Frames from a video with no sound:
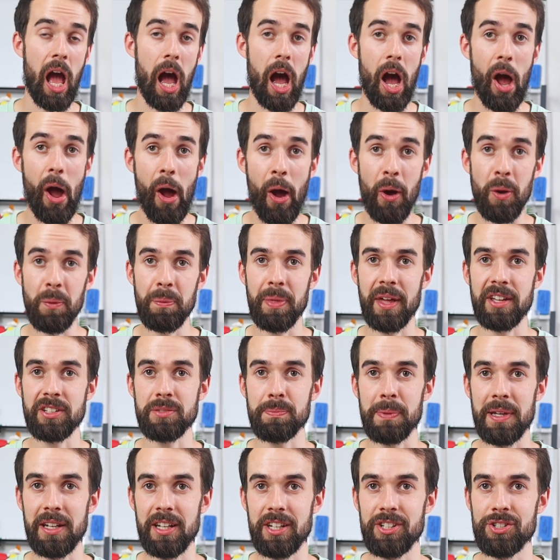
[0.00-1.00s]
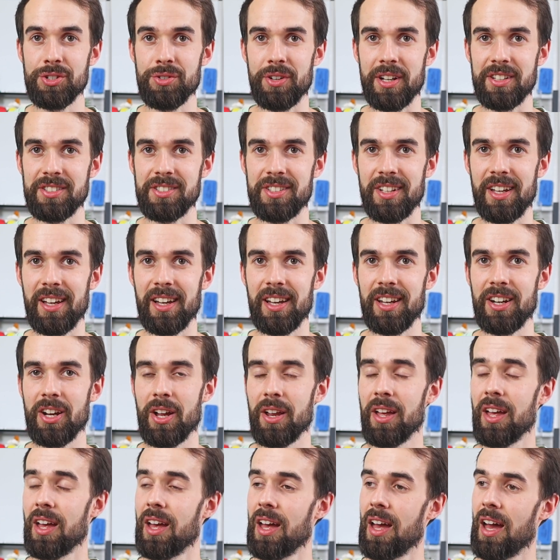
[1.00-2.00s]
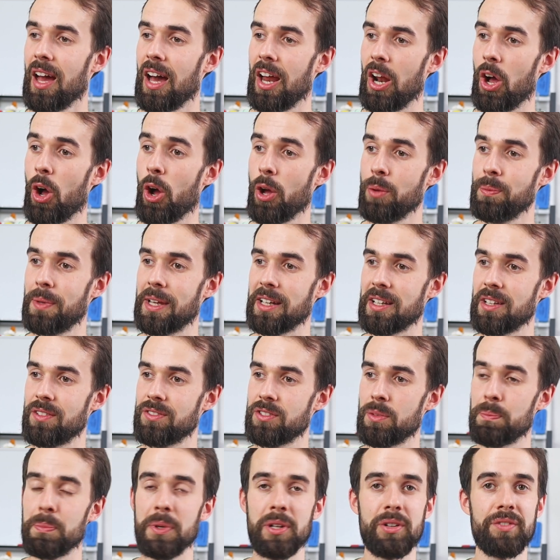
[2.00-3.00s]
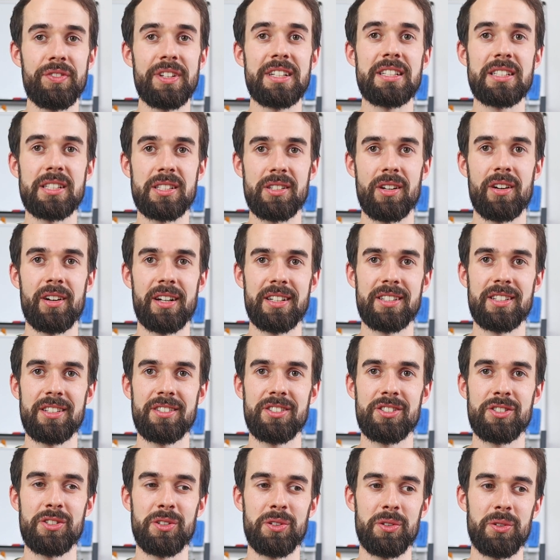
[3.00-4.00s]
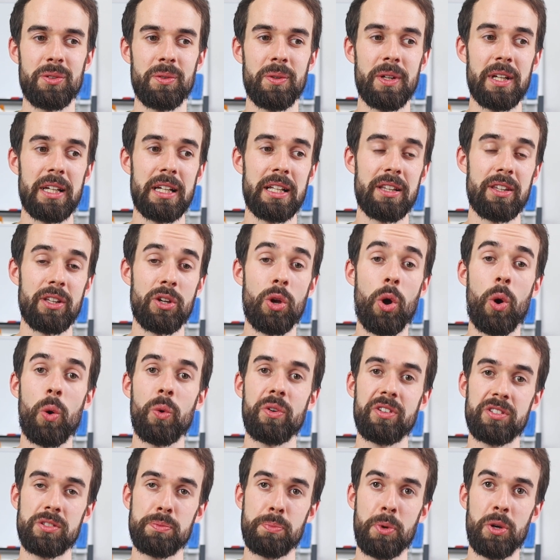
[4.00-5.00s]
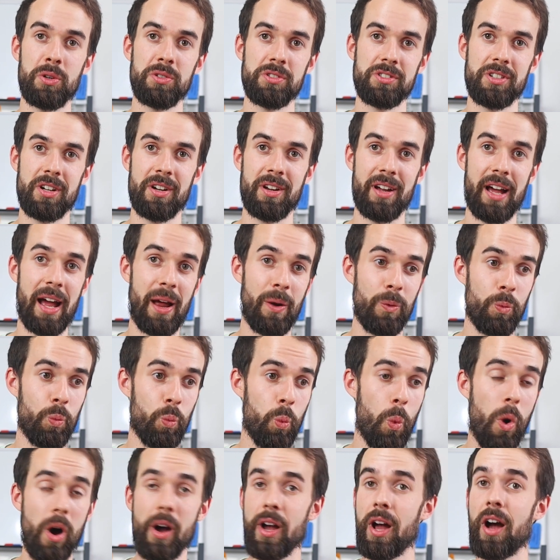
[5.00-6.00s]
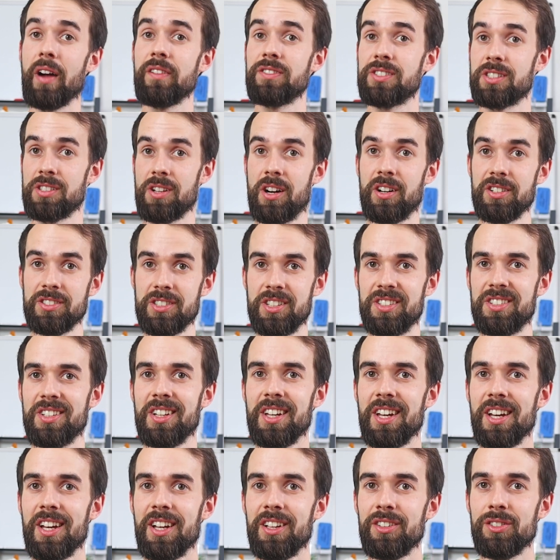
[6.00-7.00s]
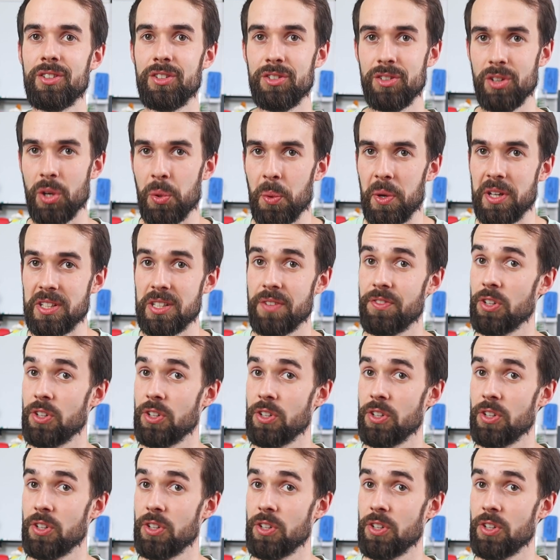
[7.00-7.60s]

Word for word: I hope that's been interesting and I, I hope that gives a bit of insight into the cold exposure and why I've started to do it.